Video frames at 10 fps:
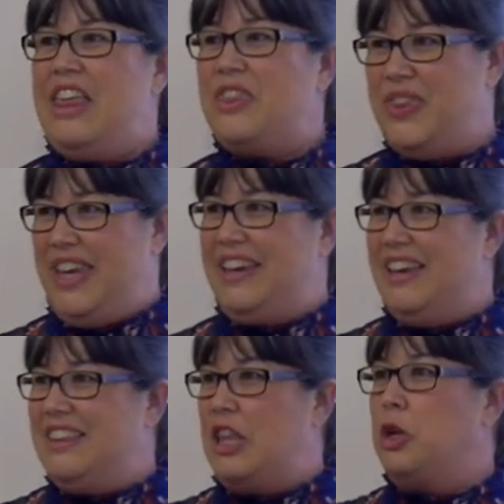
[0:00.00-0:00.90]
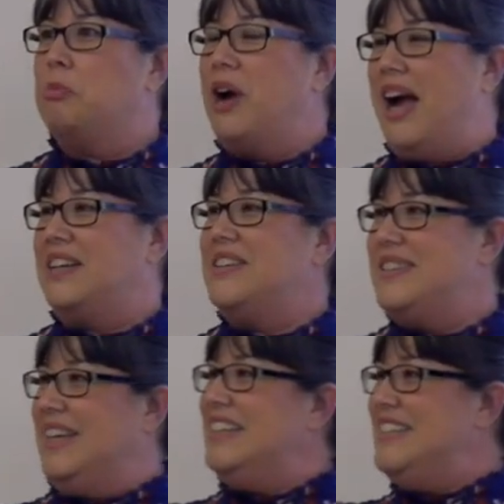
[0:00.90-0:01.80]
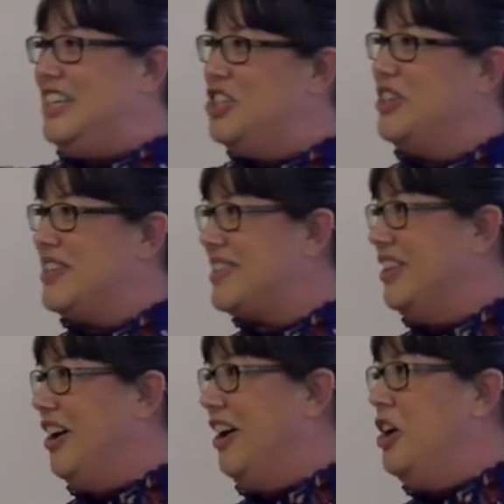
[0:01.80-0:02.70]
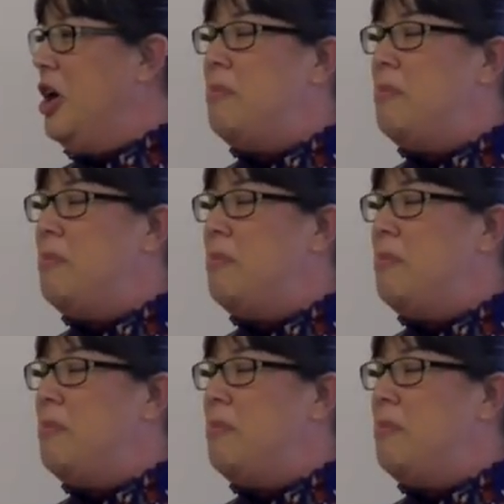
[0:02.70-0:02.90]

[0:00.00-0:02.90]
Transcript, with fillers: think that they're practicing Indigenous law